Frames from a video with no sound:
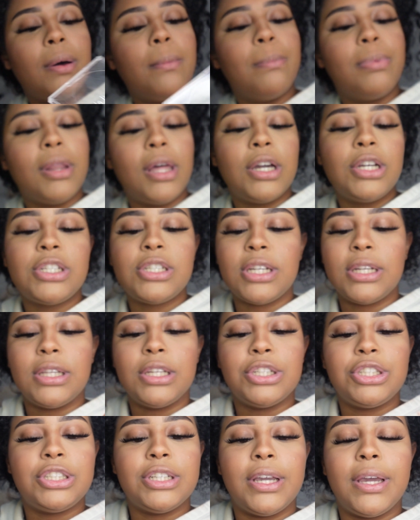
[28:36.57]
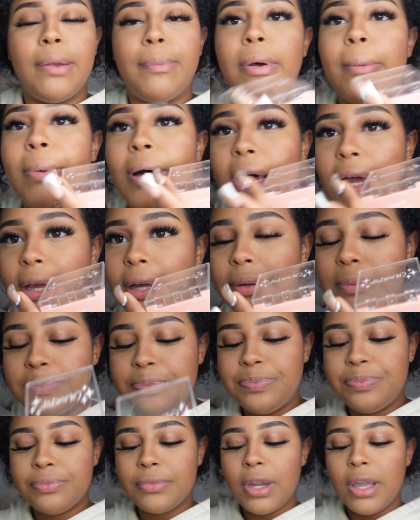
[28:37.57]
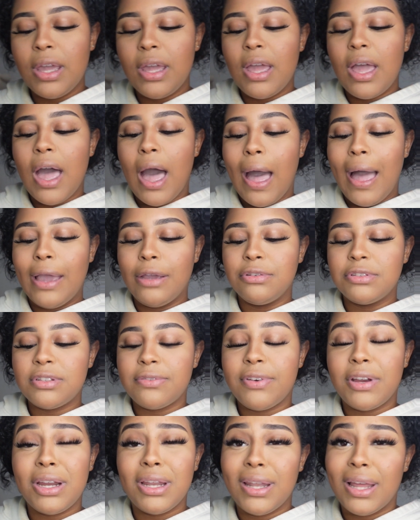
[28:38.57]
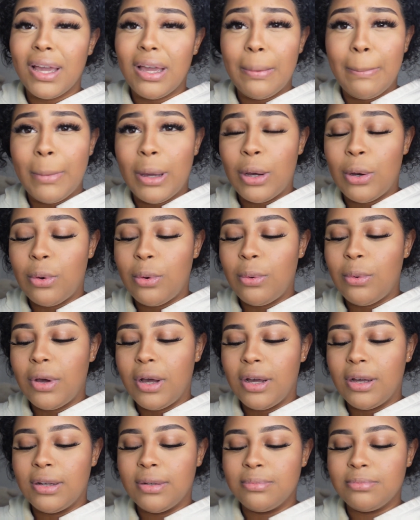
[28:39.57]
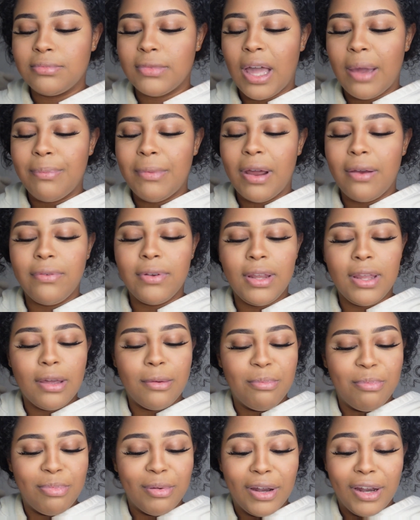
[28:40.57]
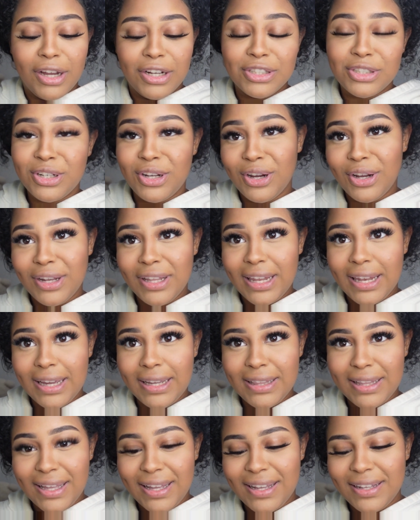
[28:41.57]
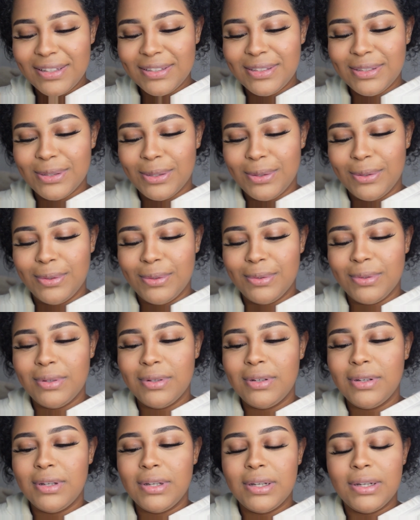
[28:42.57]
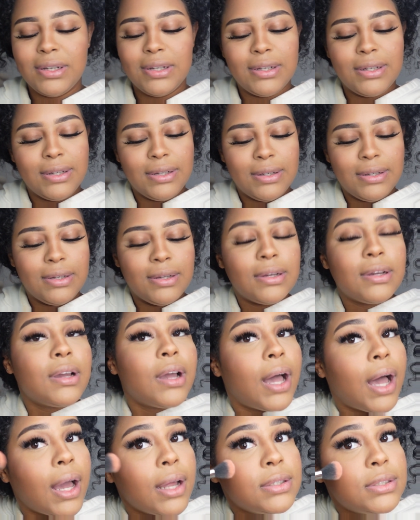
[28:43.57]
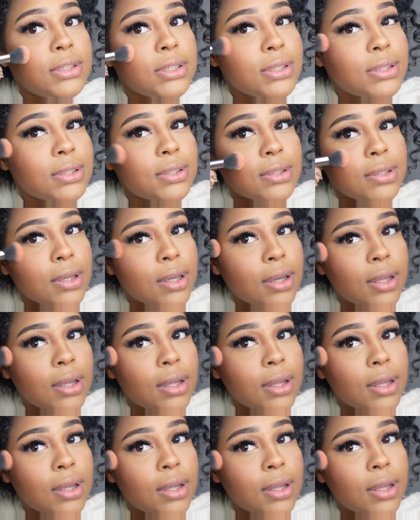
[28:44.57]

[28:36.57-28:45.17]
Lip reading: blush in the shade Papaya. I use a very light amount. I'm not really a blush girly like that, so I just